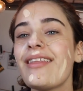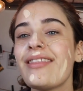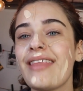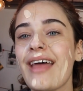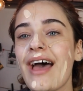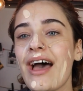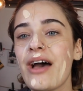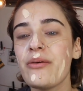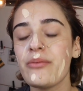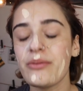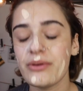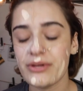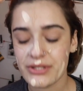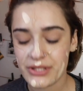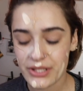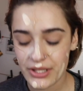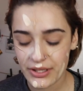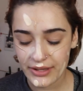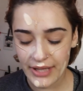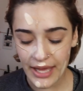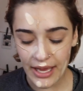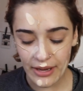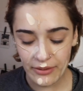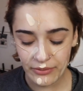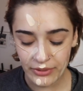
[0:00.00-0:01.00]

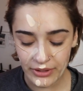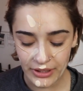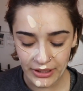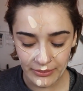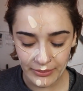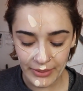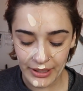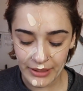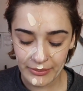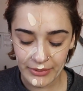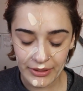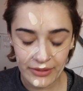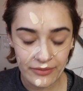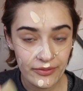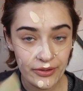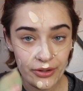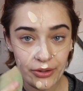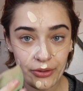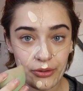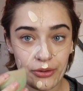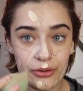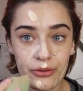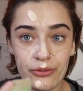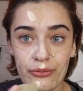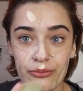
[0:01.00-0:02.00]
That really made me
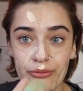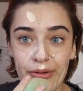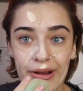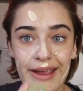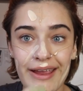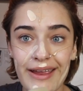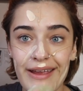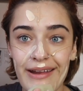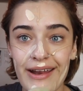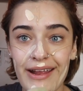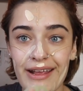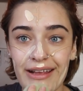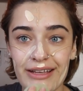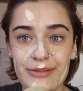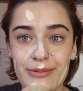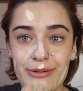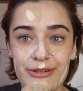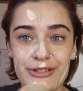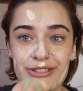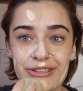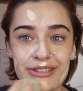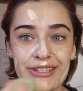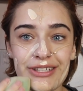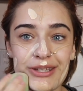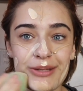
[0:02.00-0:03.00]
feel great,
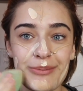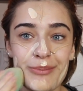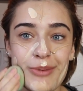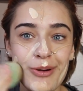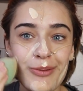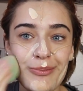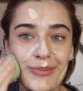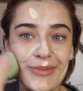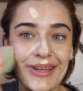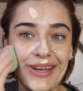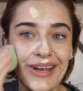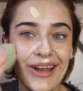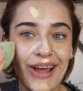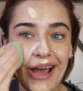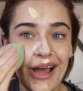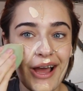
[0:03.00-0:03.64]
especially in the moment.